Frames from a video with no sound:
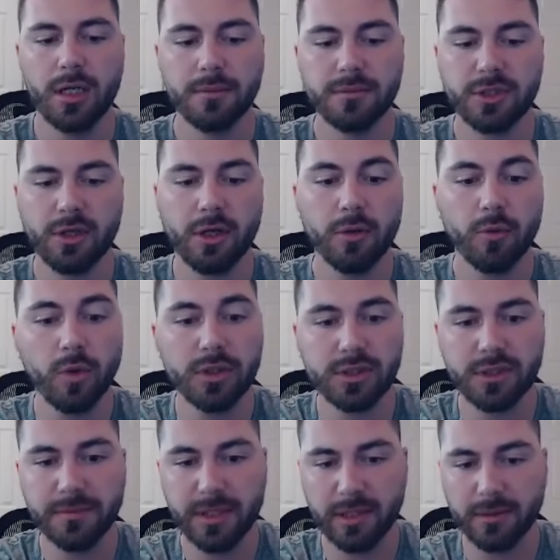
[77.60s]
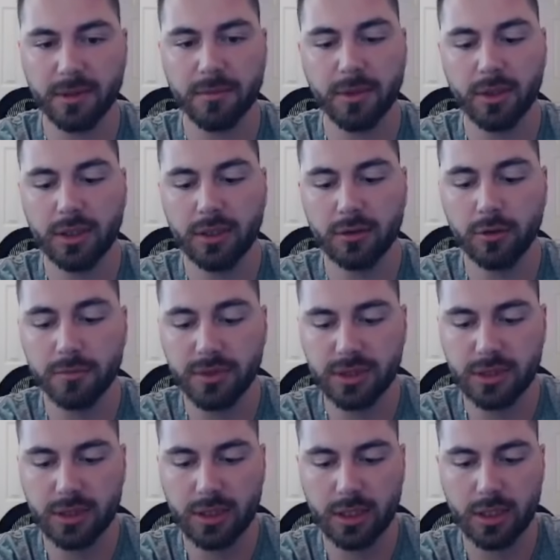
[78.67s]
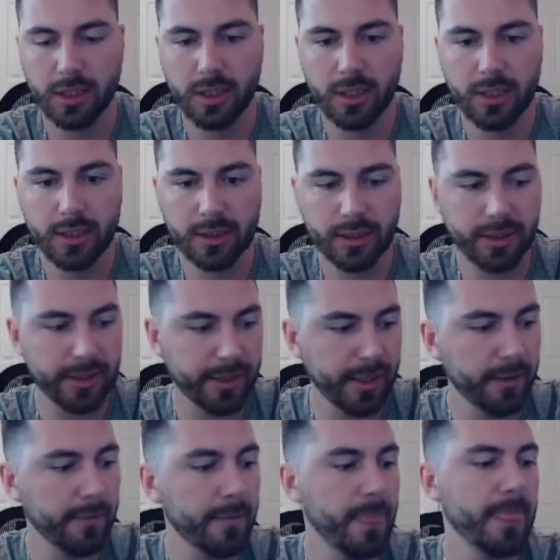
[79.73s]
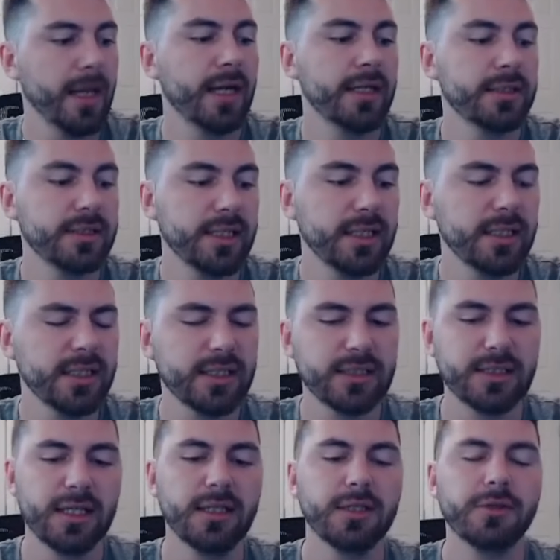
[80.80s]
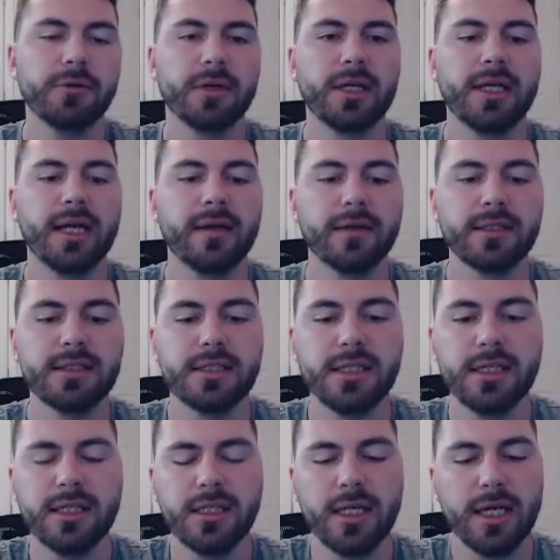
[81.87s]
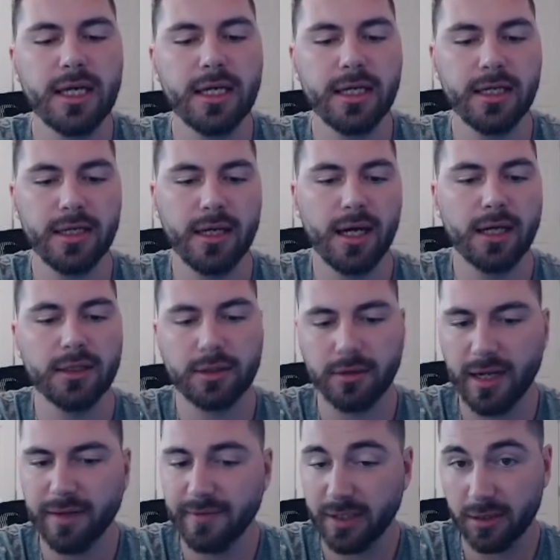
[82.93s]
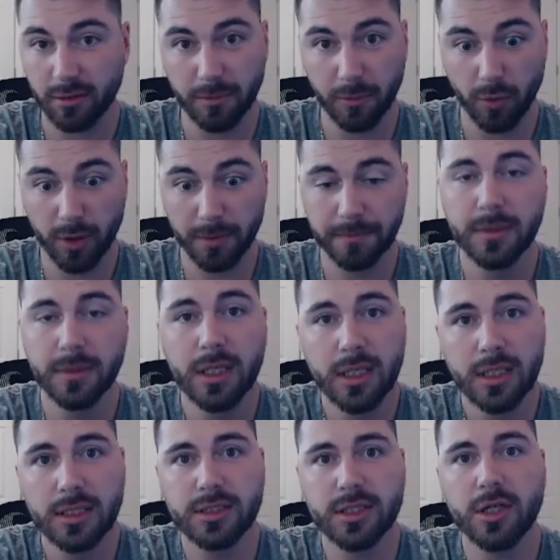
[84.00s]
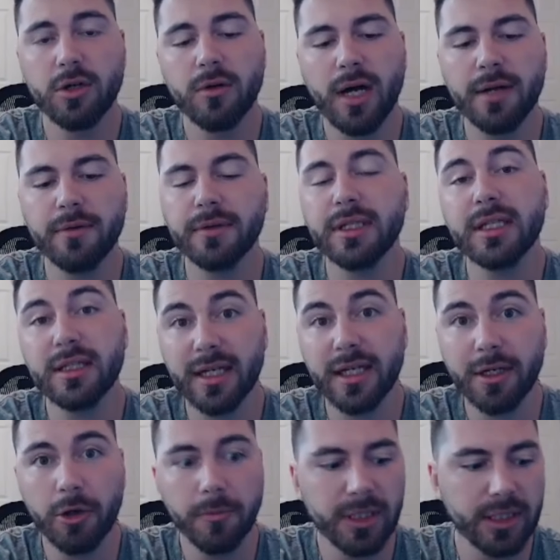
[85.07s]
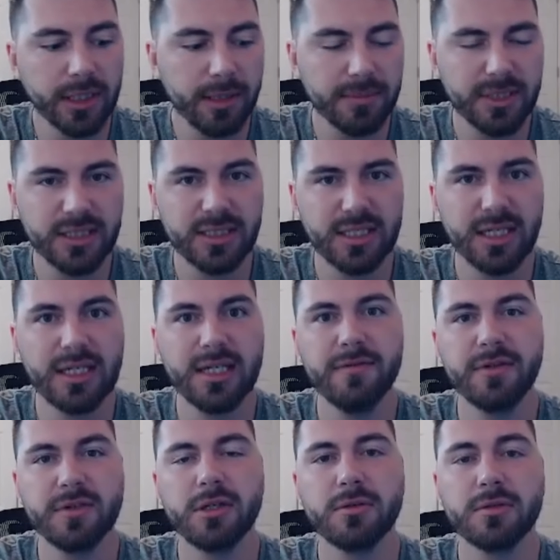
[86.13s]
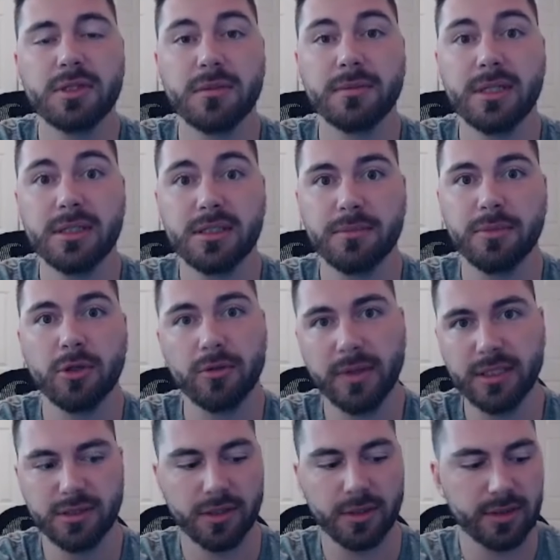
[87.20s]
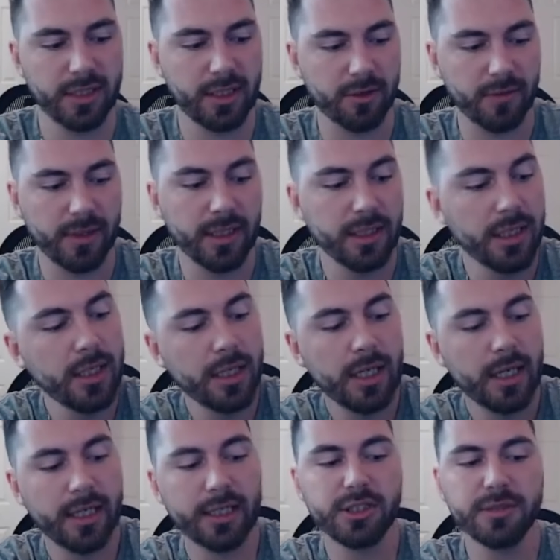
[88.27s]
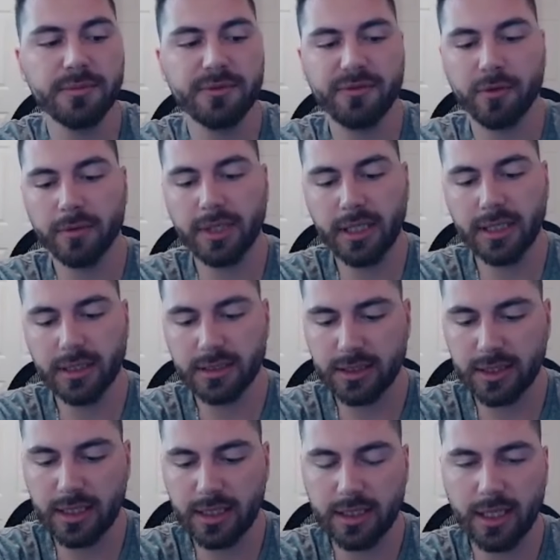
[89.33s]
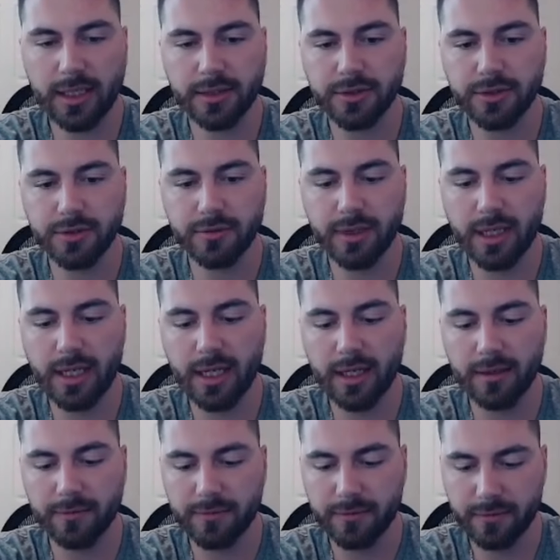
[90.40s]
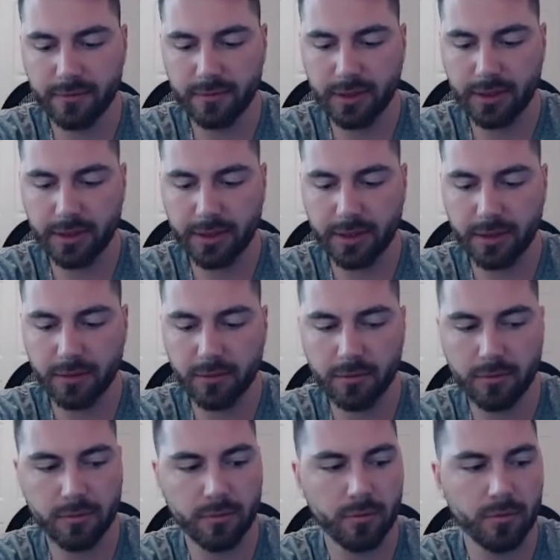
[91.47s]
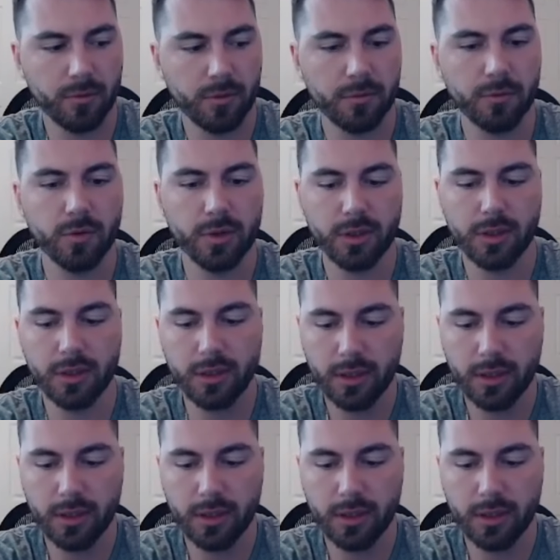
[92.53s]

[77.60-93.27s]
So I want to be able to pull it. Oops. There you go. And in this set, you are guaranteed a holographic or more. So I really like opening up this set, even though sometimes the pull rates aren't that great. And actually, before we get into that, I do have, here you go, 1 more